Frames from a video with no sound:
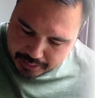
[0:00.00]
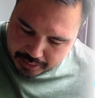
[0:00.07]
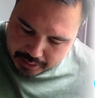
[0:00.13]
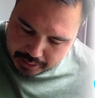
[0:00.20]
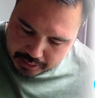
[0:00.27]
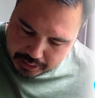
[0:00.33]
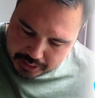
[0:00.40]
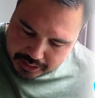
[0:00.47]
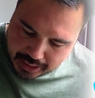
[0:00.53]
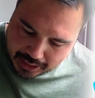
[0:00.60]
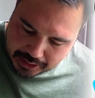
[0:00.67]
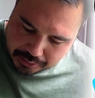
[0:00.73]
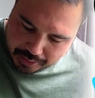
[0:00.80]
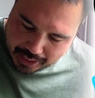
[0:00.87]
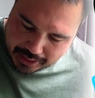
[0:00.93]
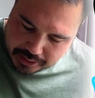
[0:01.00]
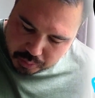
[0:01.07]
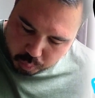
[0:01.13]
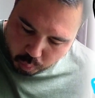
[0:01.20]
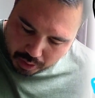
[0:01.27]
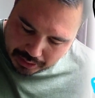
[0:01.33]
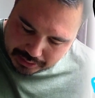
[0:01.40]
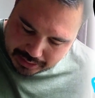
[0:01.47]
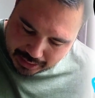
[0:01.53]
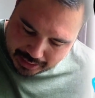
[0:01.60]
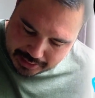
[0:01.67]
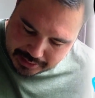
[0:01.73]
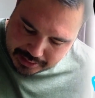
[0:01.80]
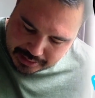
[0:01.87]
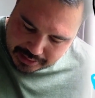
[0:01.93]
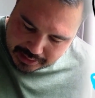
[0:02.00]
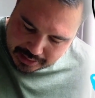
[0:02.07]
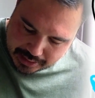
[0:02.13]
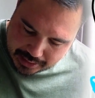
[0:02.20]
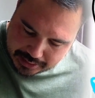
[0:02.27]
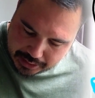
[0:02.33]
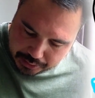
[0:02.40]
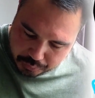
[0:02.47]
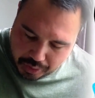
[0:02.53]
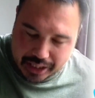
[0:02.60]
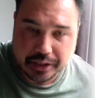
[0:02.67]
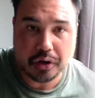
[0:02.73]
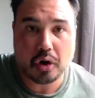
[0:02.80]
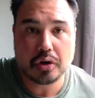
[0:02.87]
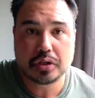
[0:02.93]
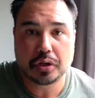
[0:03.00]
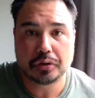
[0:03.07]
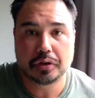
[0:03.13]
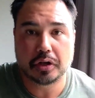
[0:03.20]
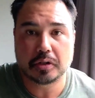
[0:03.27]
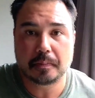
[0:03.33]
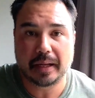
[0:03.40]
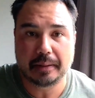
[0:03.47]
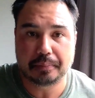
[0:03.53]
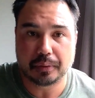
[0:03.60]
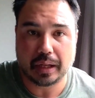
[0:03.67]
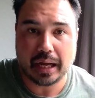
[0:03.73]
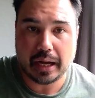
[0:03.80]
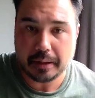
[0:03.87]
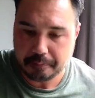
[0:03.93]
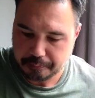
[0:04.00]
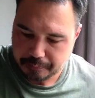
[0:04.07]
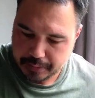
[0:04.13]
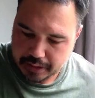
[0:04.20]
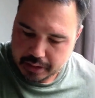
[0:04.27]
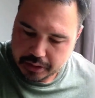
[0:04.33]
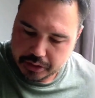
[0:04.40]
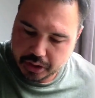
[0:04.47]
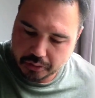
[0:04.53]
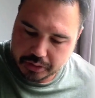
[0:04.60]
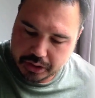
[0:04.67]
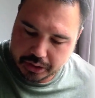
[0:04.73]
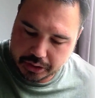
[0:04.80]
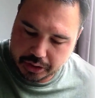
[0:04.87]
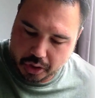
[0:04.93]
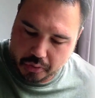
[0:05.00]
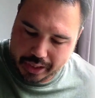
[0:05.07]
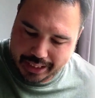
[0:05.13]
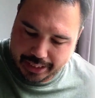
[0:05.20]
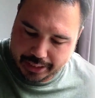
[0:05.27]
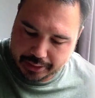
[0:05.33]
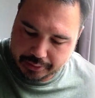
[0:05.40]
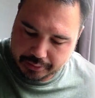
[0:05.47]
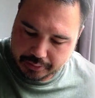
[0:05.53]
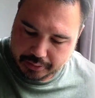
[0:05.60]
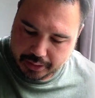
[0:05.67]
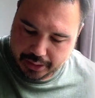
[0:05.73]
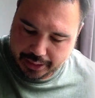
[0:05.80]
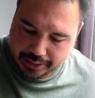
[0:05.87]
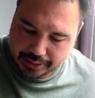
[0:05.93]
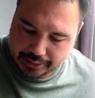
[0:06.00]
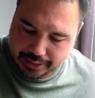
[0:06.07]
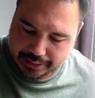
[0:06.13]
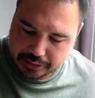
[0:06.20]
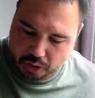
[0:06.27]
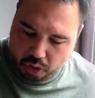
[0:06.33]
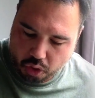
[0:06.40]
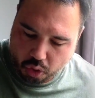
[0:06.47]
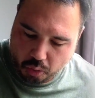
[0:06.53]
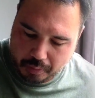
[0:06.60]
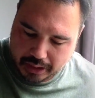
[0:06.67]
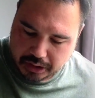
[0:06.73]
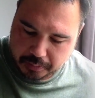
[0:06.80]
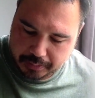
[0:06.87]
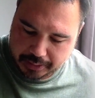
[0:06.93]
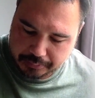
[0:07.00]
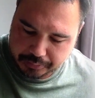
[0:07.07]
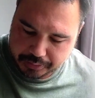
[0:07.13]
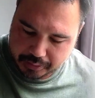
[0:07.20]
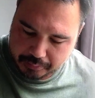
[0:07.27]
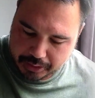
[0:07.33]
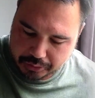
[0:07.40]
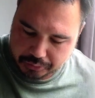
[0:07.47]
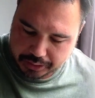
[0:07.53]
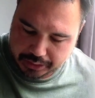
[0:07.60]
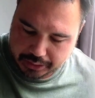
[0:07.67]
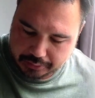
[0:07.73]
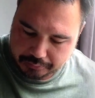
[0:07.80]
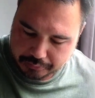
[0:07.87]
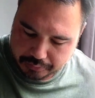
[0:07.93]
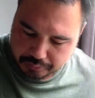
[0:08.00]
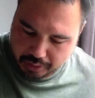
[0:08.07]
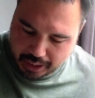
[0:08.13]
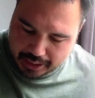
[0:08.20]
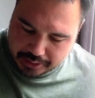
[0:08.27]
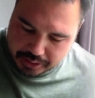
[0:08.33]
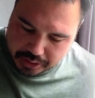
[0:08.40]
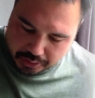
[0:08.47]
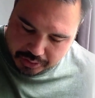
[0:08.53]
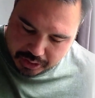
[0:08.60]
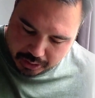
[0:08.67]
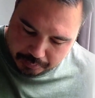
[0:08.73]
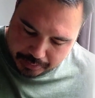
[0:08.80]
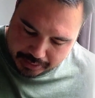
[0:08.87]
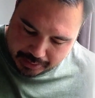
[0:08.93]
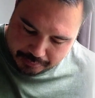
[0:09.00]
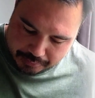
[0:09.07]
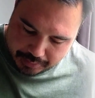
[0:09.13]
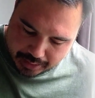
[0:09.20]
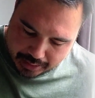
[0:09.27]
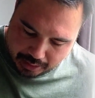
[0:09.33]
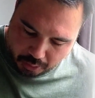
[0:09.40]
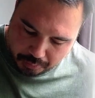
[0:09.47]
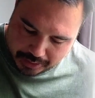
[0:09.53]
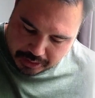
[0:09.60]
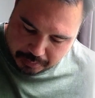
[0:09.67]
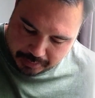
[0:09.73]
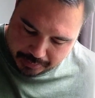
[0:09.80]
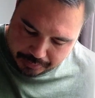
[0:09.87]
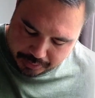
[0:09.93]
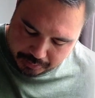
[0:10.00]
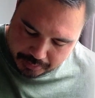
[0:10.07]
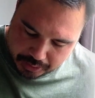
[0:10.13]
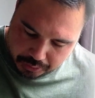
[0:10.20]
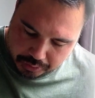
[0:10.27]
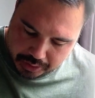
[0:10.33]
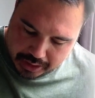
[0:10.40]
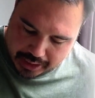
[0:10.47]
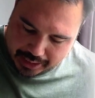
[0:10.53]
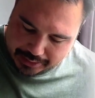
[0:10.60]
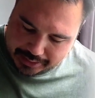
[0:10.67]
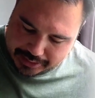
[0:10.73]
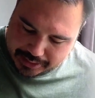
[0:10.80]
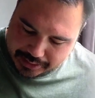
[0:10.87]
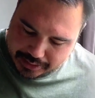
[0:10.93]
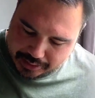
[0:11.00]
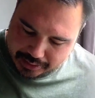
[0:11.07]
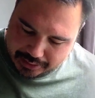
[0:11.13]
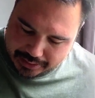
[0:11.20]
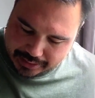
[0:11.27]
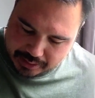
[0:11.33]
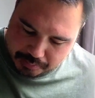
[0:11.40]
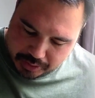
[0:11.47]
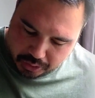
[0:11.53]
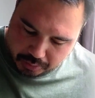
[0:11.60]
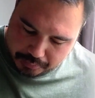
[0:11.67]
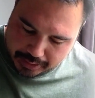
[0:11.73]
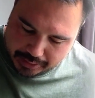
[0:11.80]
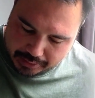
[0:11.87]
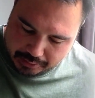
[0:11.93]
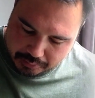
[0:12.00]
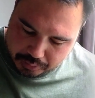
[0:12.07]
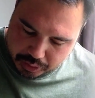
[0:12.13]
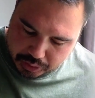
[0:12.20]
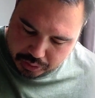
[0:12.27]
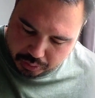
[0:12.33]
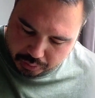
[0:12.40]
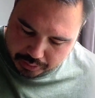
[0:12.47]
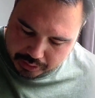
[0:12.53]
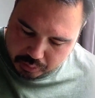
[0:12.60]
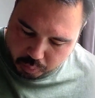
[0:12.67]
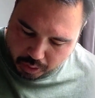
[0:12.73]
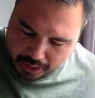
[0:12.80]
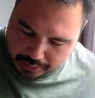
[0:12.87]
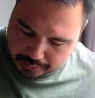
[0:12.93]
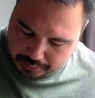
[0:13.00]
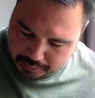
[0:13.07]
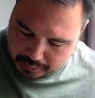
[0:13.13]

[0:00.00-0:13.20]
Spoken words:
You start your ads. What it does is it already knows who those people are. So it's going to go in and collect a whole bunch of people in the middle here, right? So it's going to pick up a whole bunch of people in the middle. And this middle bit, we'll just call this 1.